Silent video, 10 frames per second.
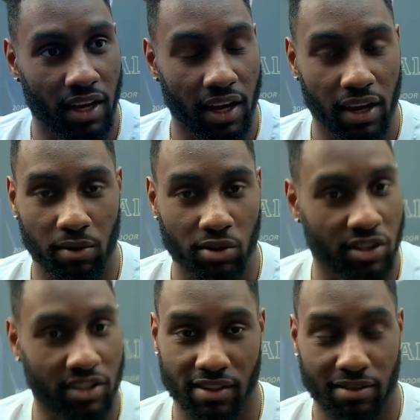and we're
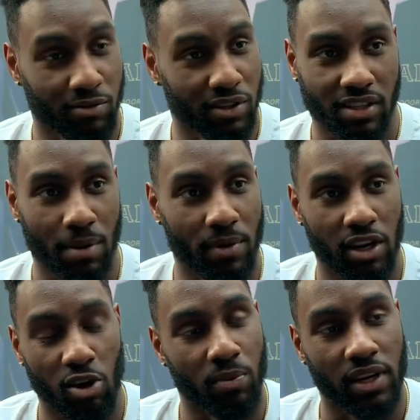just coming
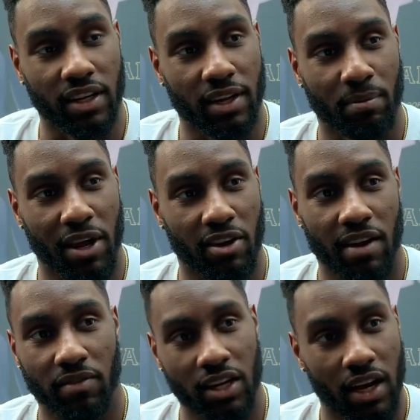in hoping to get better
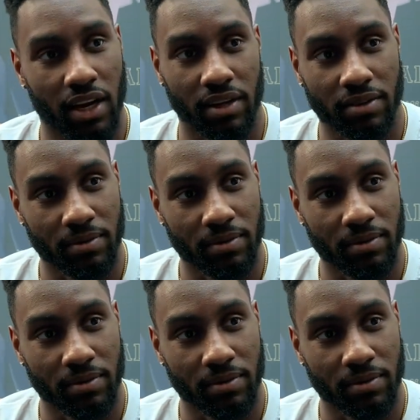every day.